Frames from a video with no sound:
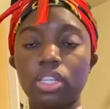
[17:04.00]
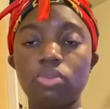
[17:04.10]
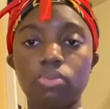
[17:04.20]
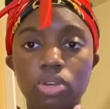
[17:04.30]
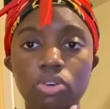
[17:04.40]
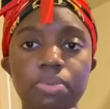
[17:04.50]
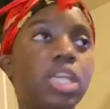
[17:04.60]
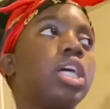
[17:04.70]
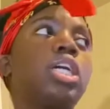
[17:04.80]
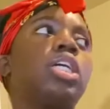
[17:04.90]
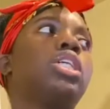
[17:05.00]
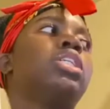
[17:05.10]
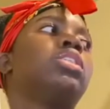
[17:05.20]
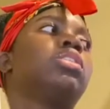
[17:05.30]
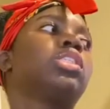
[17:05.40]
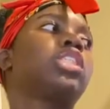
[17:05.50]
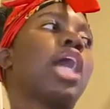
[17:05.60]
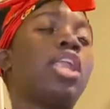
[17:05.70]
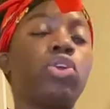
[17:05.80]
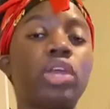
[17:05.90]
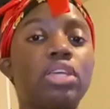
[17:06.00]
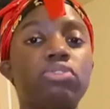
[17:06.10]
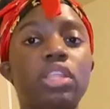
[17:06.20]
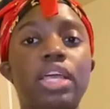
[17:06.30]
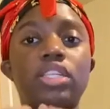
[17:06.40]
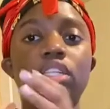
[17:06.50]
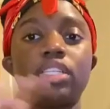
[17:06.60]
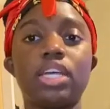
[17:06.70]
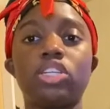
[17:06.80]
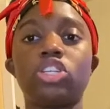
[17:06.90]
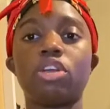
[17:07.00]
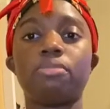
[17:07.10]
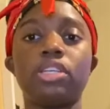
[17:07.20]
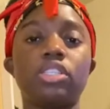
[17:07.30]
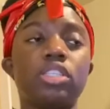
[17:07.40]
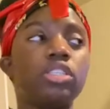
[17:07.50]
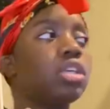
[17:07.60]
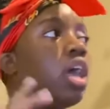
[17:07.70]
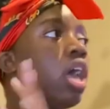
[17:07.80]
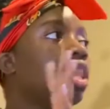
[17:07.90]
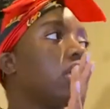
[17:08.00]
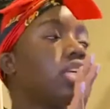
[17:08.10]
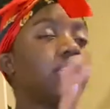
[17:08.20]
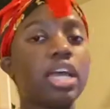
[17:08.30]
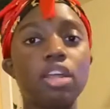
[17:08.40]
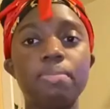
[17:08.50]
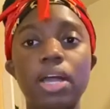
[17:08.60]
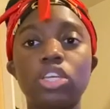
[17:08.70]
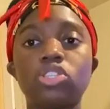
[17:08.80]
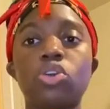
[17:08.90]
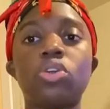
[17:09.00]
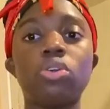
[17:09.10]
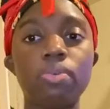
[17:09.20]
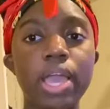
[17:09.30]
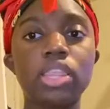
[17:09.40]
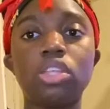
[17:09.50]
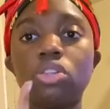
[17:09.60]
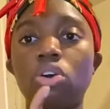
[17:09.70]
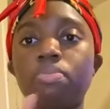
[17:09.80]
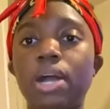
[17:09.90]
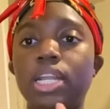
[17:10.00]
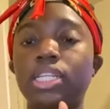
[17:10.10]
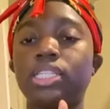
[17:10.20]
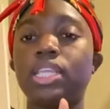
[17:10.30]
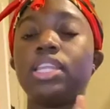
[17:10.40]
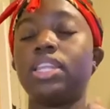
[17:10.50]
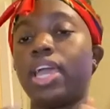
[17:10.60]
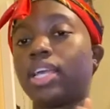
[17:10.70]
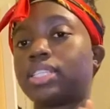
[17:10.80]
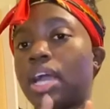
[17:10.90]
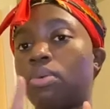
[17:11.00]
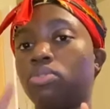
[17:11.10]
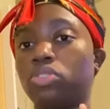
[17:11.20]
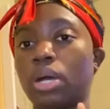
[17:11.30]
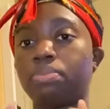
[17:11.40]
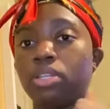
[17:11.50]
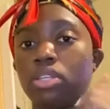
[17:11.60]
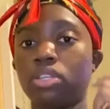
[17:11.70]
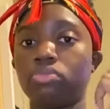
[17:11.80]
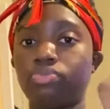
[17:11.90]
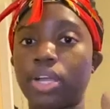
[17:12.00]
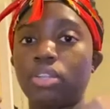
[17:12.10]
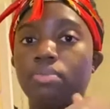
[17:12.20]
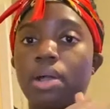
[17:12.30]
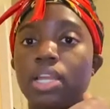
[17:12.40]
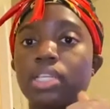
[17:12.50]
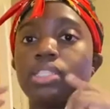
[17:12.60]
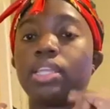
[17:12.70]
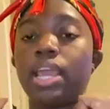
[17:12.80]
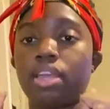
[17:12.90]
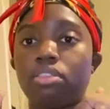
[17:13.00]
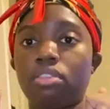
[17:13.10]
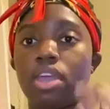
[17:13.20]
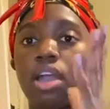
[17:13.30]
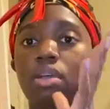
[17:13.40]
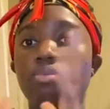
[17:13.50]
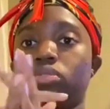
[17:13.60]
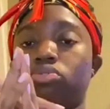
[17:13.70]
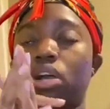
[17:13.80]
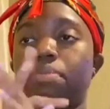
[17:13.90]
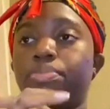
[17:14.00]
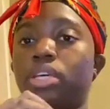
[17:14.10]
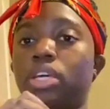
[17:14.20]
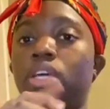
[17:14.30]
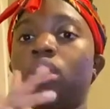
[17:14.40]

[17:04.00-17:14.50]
will, because I know you guys really like the designer charm bracelets. The designer bonnets are on the way, the long bonnets. Then next I will drop the regular bonnets, then after that I will drop the